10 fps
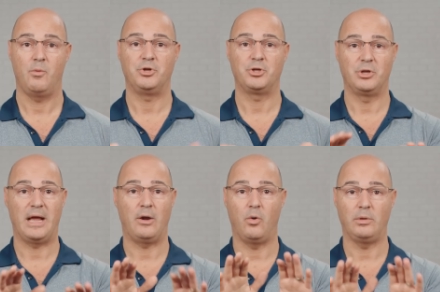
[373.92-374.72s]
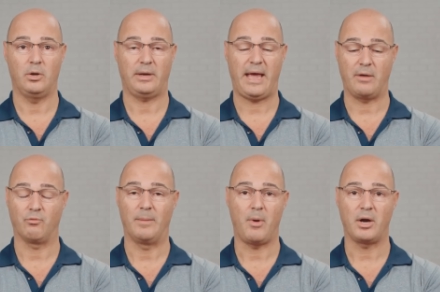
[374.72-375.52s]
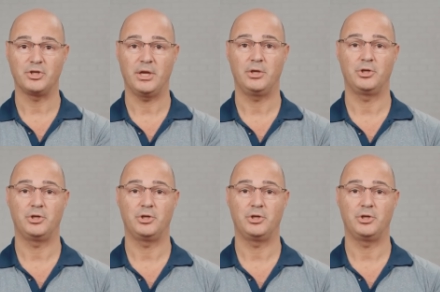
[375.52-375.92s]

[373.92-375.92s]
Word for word: We should not only look at rib arching.